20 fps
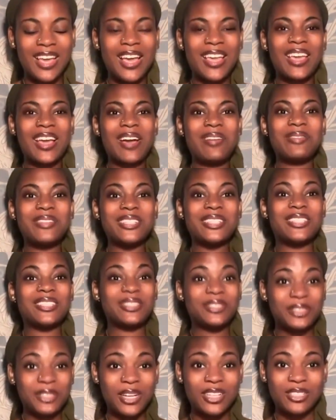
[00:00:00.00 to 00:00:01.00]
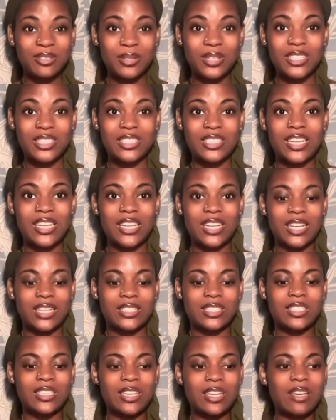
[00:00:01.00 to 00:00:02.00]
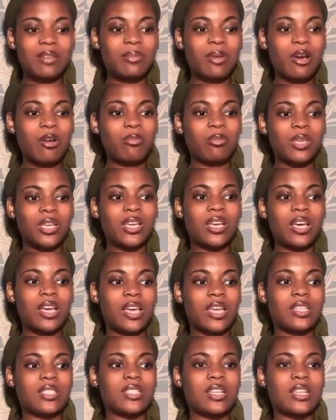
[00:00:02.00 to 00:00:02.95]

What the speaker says: I'm just still trying to extend it, because the thing about me, guys,